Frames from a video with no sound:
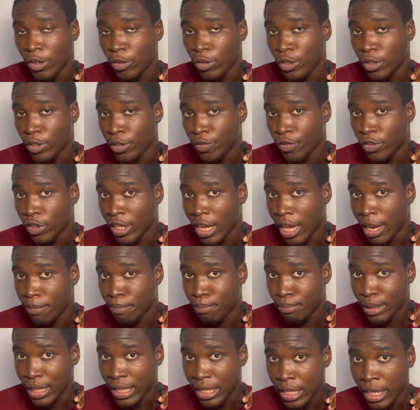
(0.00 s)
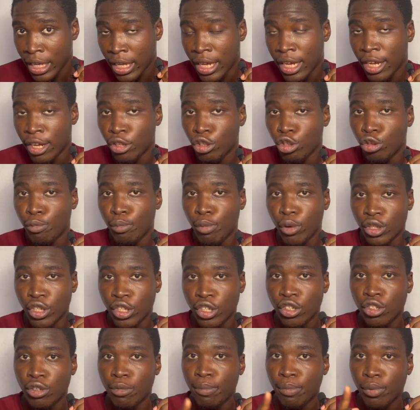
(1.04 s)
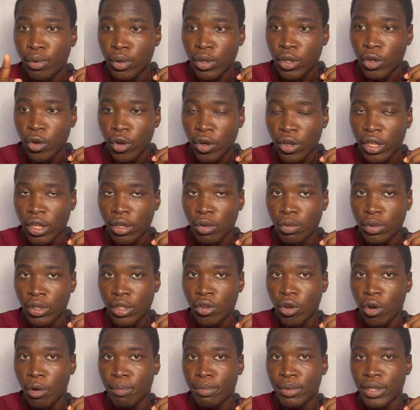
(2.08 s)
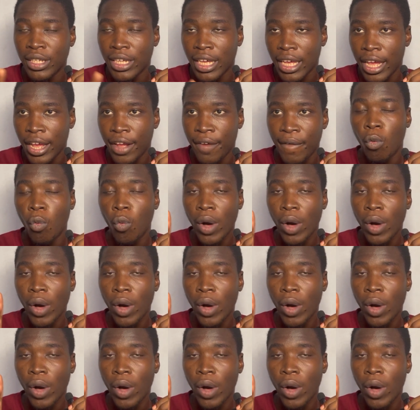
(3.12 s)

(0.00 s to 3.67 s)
individual B to purchase a product with company A.